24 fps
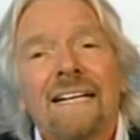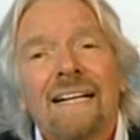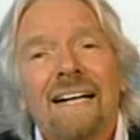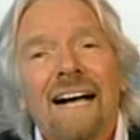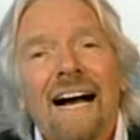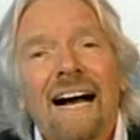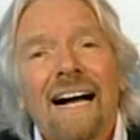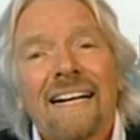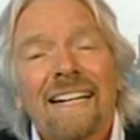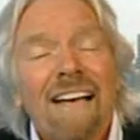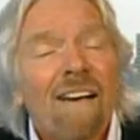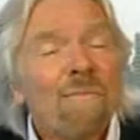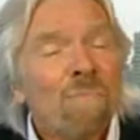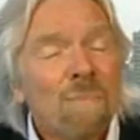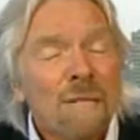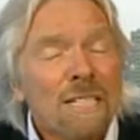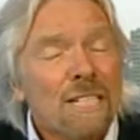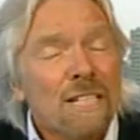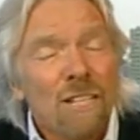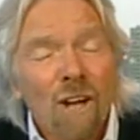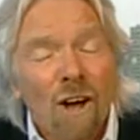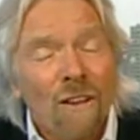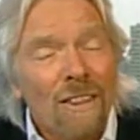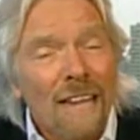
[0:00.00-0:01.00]
Uh, okay. Uh,
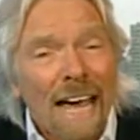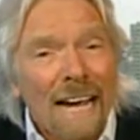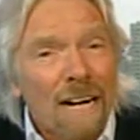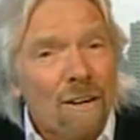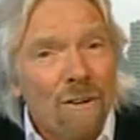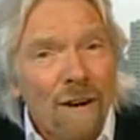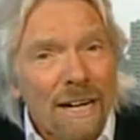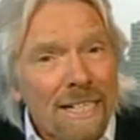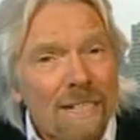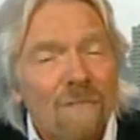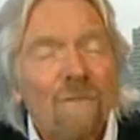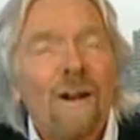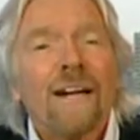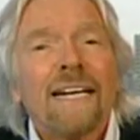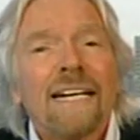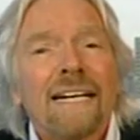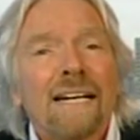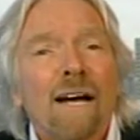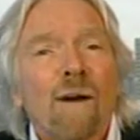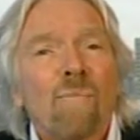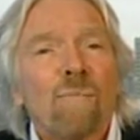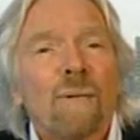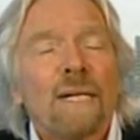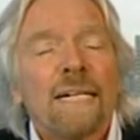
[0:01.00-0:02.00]
governments are not that great at running
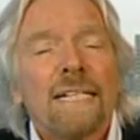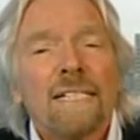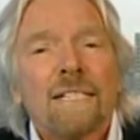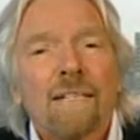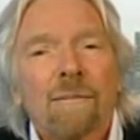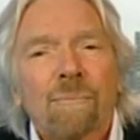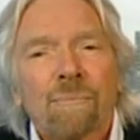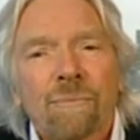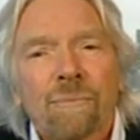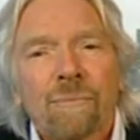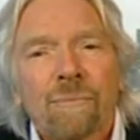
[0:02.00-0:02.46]
companies.